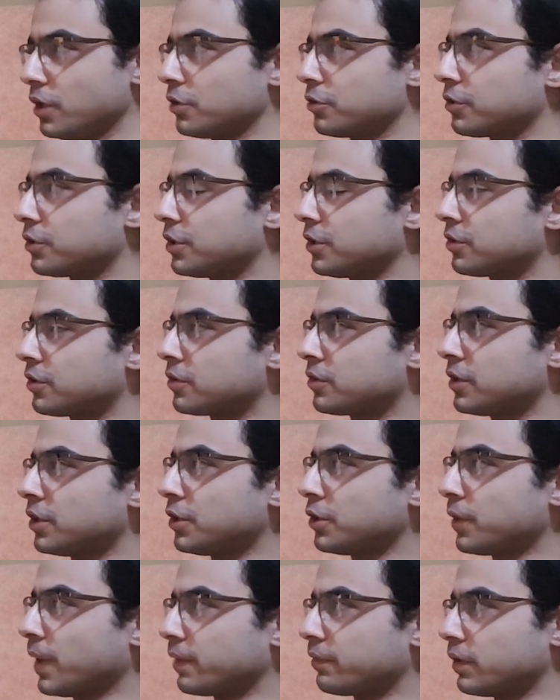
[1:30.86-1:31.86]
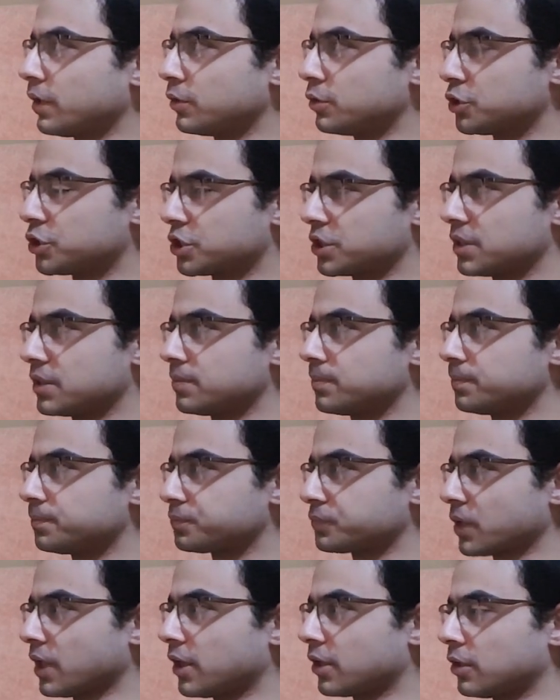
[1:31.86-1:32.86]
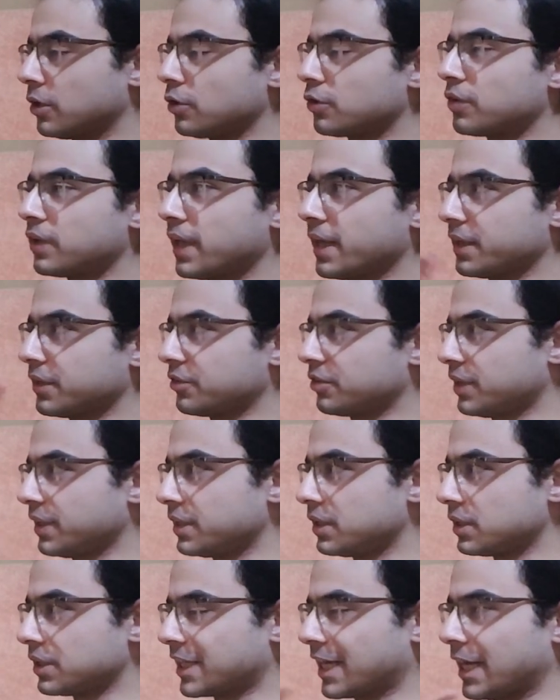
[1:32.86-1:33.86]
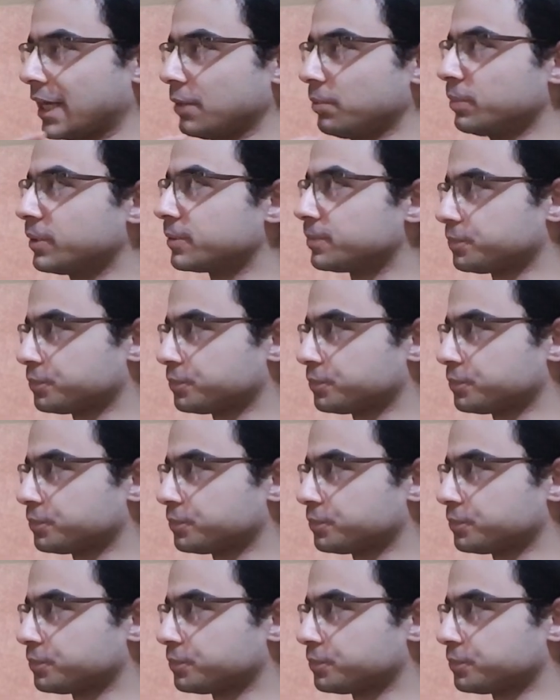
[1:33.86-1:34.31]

So this is the new evolution. It looks like a steel type.